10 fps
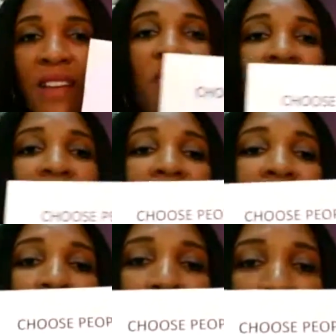very,
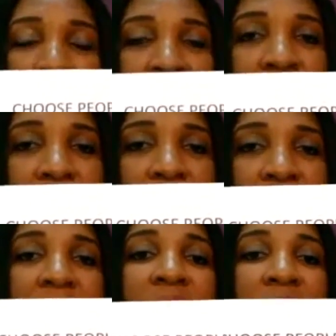very important
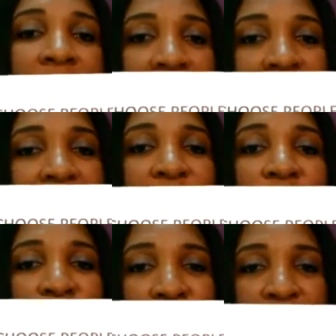in selecting
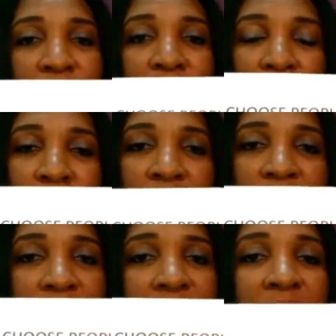your core team
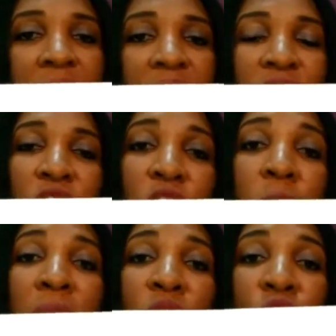members.
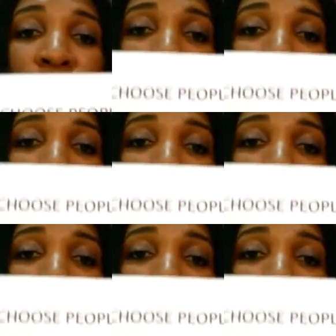Number